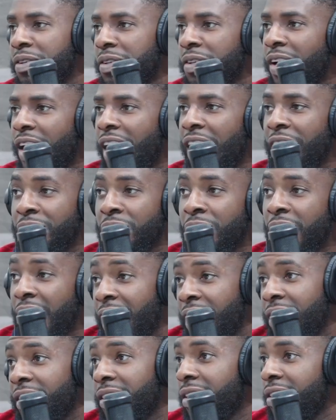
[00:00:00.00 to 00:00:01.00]
You have to,
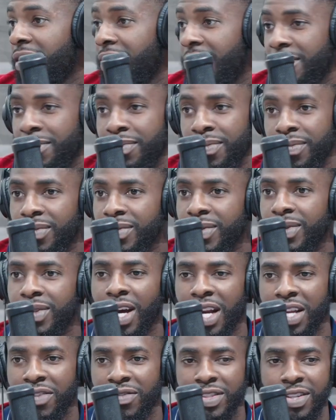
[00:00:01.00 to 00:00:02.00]
and
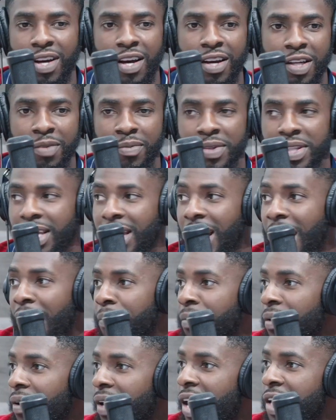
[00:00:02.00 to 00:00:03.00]
not even talking about the
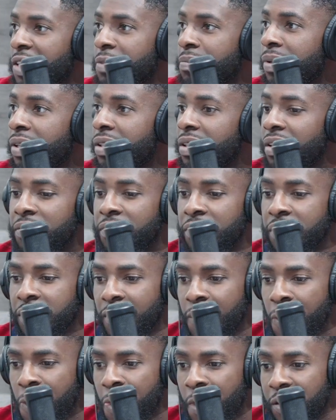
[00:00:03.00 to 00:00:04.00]
capital aspect of
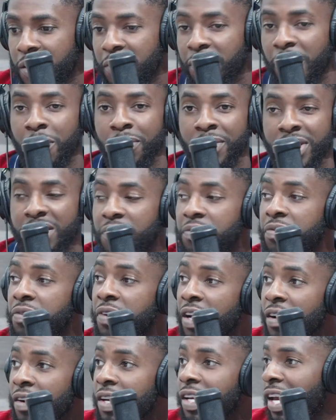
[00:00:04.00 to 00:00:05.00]
it. Development's
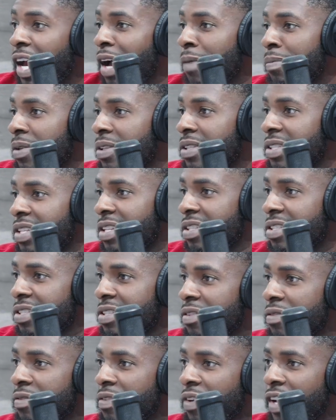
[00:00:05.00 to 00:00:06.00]
very capital
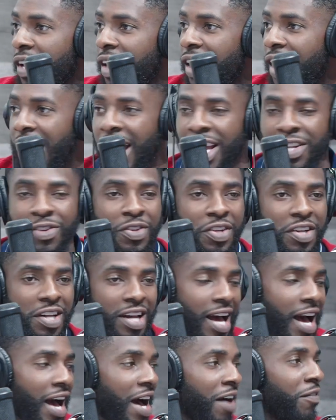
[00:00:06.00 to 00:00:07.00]
intensive, and you need
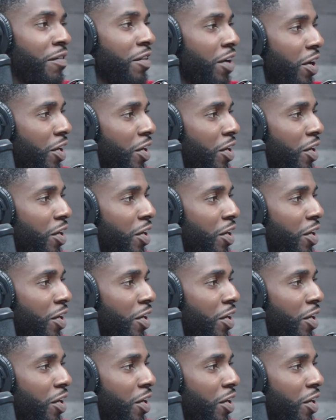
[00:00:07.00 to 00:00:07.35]
to have